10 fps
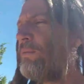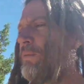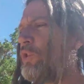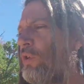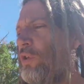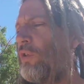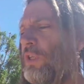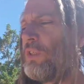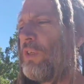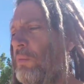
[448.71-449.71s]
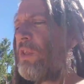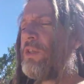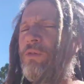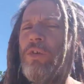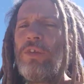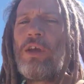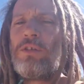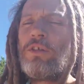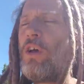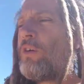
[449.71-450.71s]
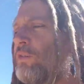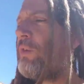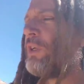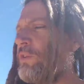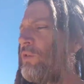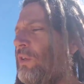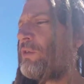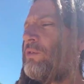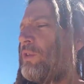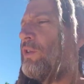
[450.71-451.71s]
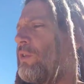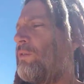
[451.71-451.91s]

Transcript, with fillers: surgery, it's going to be several thousand dollars, reconstructive surgery,